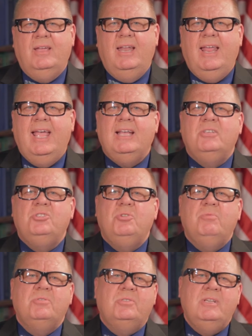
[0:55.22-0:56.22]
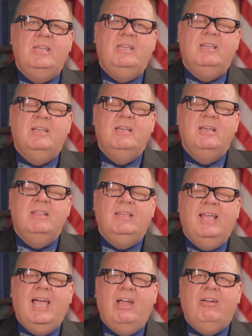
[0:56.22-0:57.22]
And as you will see,
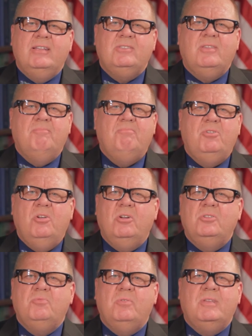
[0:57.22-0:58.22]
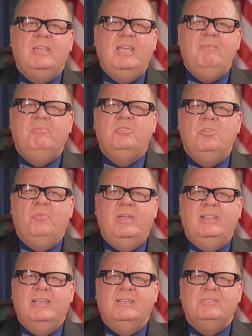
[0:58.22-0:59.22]
the IRS computers will keep
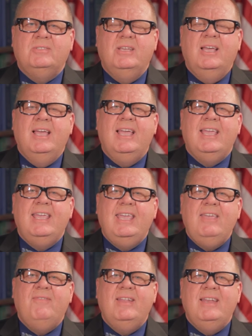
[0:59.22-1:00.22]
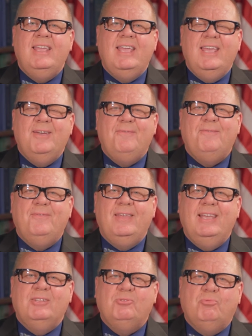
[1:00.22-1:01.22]
doing this even if
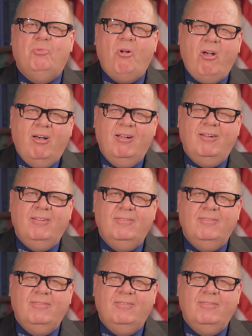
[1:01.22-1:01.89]
it's wrong.